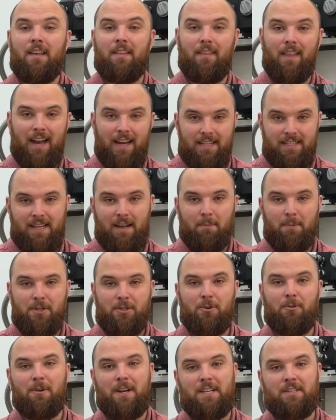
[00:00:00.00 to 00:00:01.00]
That is how
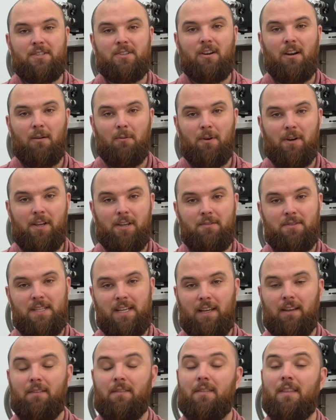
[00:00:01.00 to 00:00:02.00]
much Green Star we're
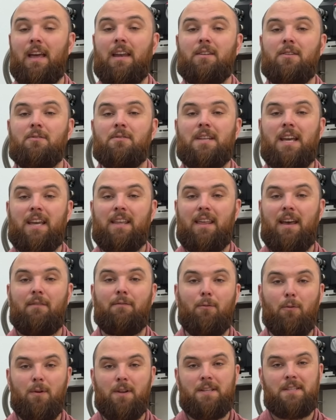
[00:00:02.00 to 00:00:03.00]
using. Then you take that
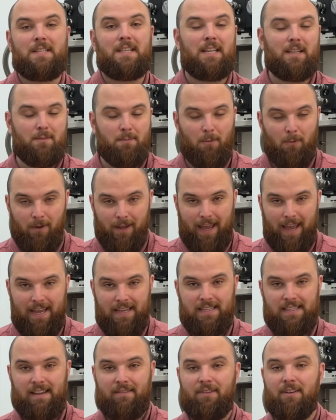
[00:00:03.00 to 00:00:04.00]

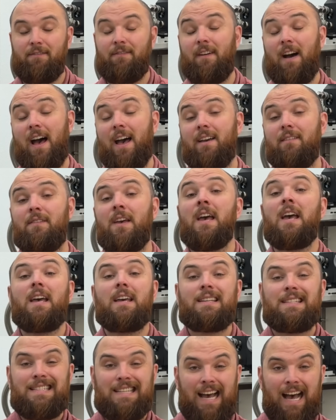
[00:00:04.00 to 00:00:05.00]
46.875
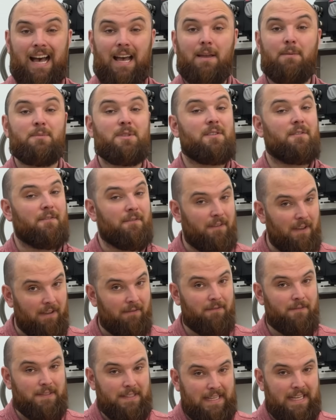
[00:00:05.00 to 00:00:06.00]
times
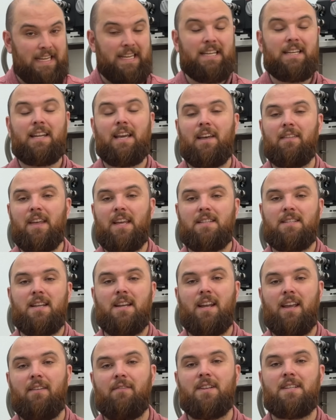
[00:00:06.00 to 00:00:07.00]
15, and that's going
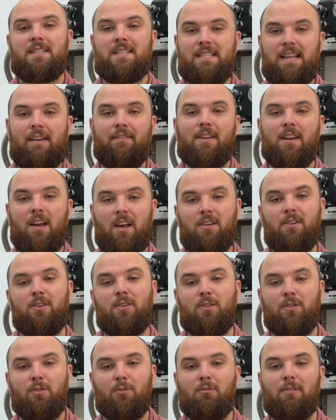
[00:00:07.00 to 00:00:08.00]
to give us
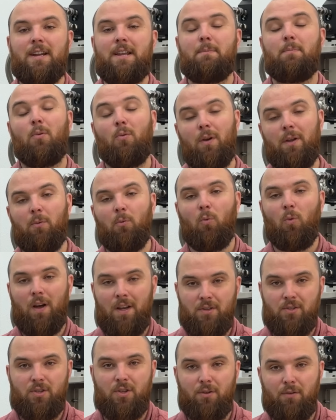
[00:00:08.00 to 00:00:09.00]

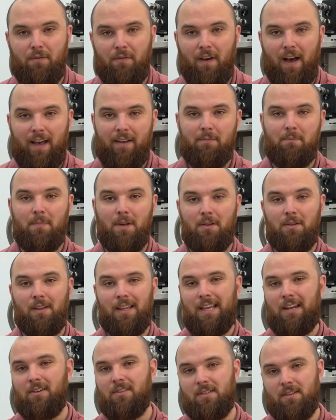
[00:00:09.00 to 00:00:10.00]
703.125
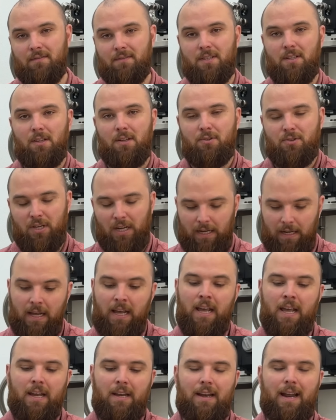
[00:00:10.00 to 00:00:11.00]
milliliters of solution.
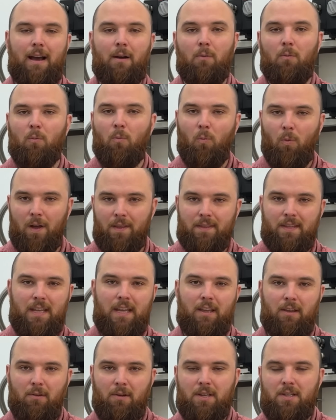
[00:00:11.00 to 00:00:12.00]
Now, one
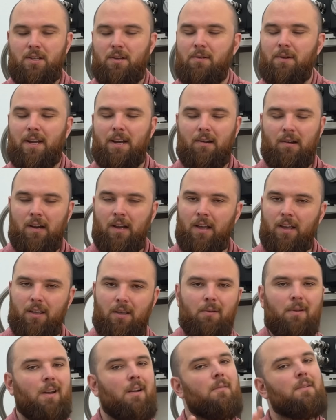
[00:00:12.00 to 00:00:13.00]
thing you can do here,
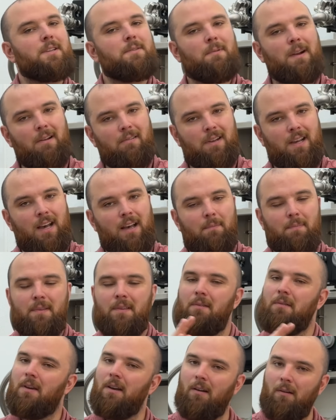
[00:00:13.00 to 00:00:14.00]
you can always round up,
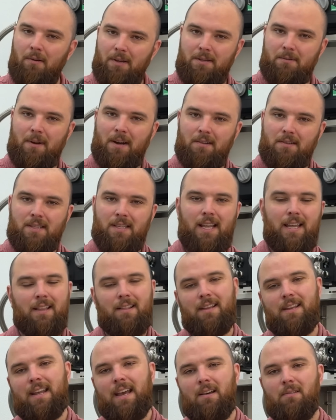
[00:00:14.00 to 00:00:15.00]
you can always round
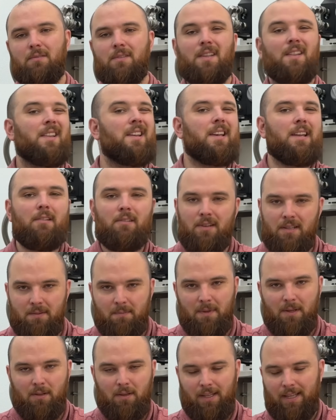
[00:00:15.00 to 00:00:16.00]
slightly down to the nearest
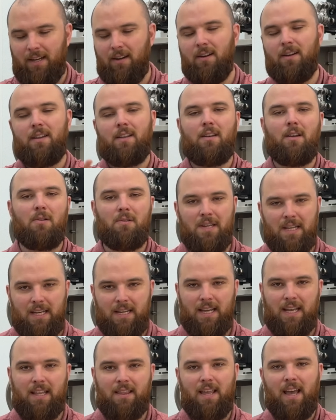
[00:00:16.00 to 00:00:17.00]
milliliter. You don't need
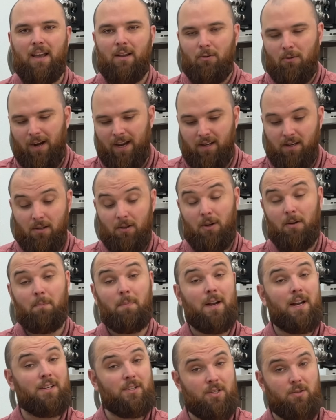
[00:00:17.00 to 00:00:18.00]
to get that granular,
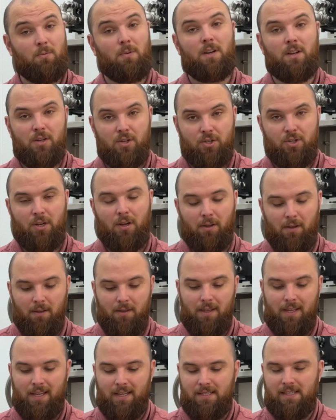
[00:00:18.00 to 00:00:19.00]
but I just wanted to show you
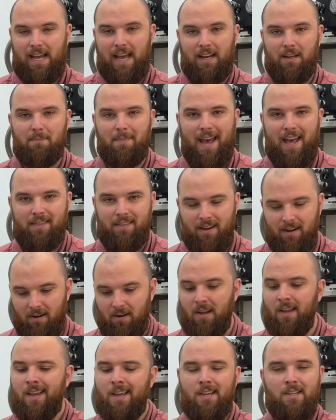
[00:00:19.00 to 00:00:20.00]
the exact math here.
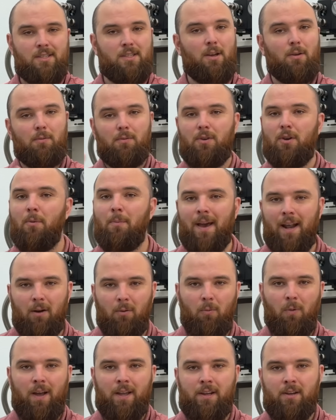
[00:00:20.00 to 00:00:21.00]
So no matter
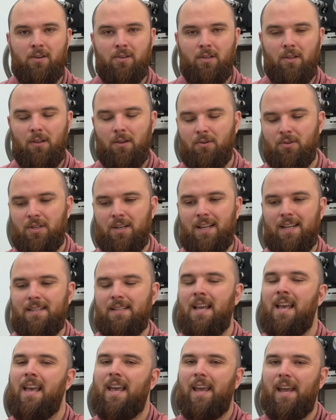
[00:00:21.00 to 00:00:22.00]
what your dilution
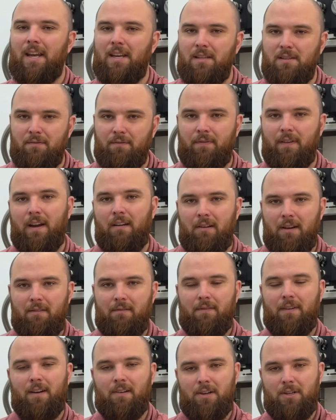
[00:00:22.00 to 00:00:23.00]
is, it is
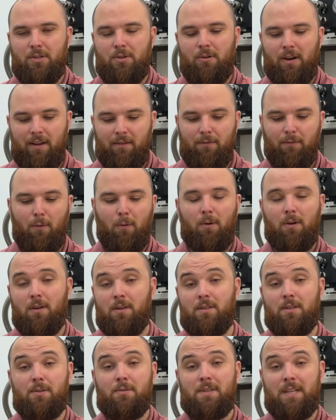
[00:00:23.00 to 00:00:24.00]
very
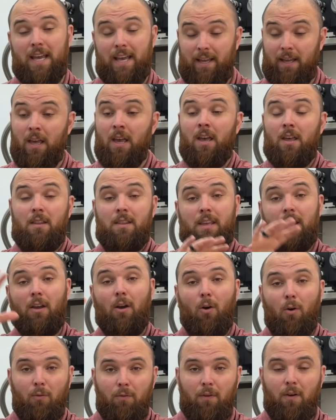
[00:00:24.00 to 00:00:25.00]
straightforward to take the
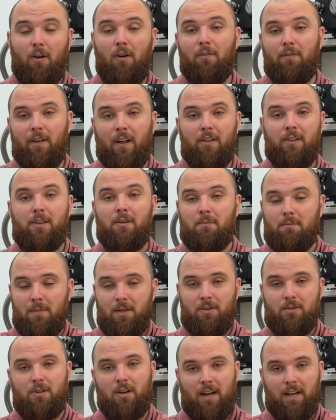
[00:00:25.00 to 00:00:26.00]
overall volume
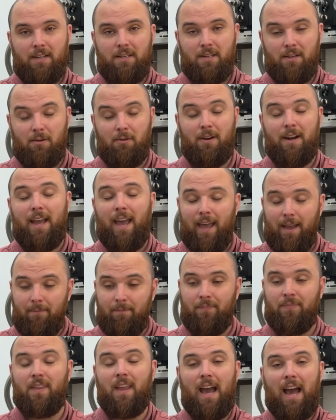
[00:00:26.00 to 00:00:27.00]
you're trying to create,
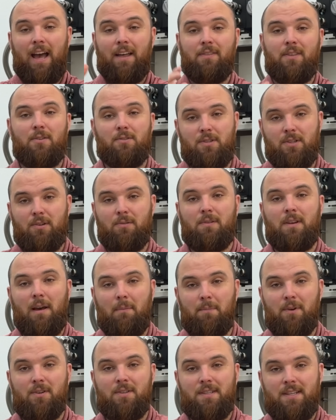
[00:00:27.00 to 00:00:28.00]
add those two
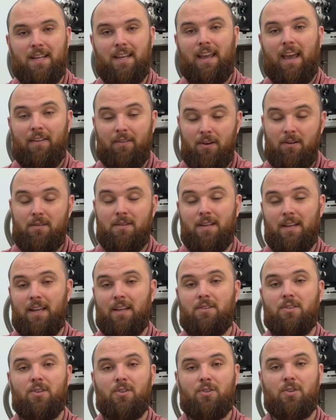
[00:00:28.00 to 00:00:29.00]
numbers together to
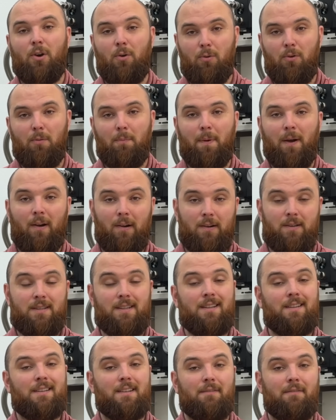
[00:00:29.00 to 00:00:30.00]
get your total parts,
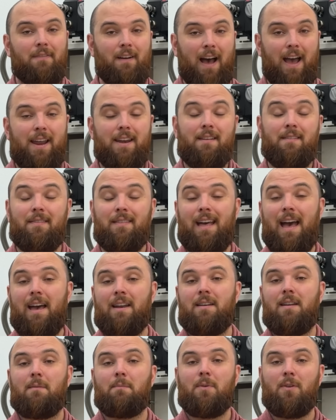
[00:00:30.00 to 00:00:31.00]
divide
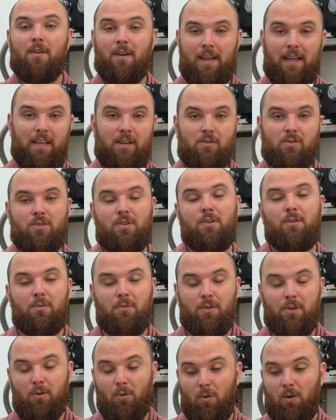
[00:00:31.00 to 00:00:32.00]
that number into
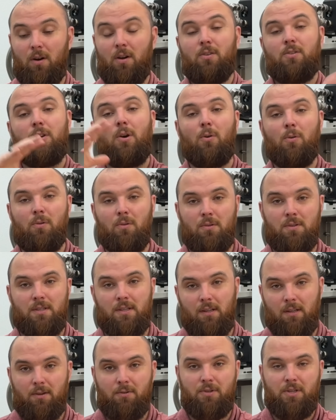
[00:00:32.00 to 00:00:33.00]
your total
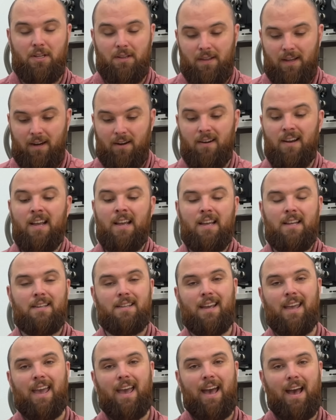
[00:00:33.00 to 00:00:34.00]
solution there
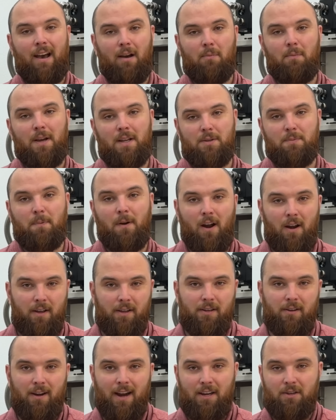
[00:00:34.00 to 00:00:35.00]
to get how much
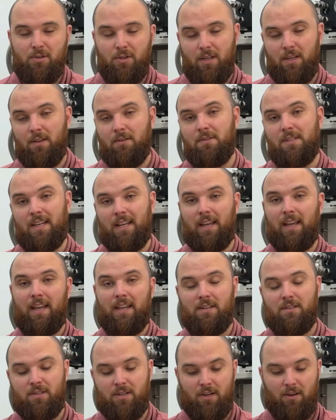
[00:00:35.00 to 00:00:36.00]
product you're actually using
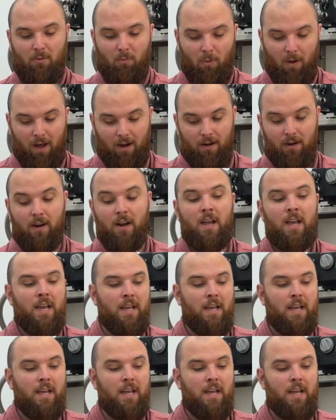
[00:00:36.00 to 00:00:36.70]
into your water.